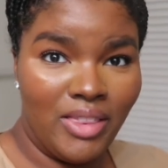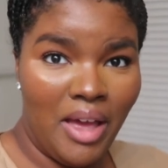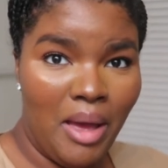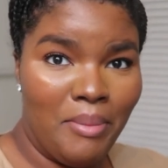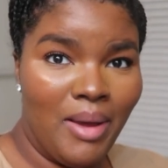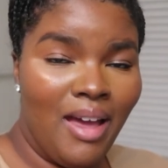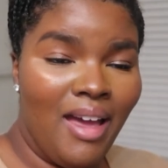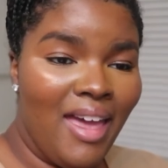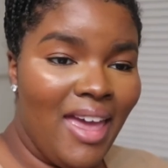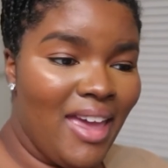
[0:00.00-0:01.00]
them.
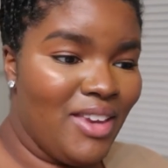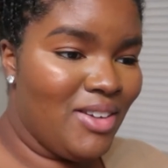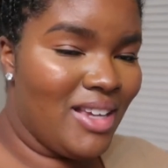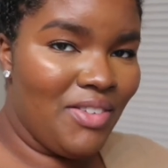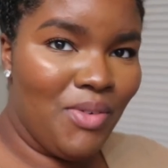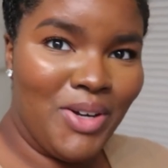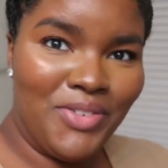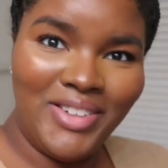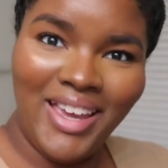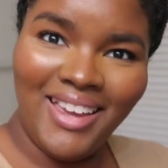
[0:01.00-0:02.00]
And you guys have a
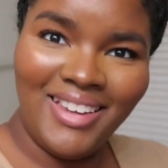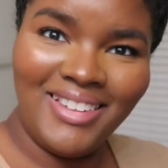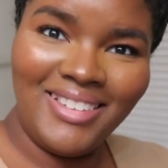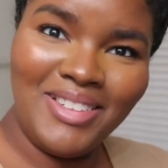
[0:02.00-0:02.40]
wonderful day.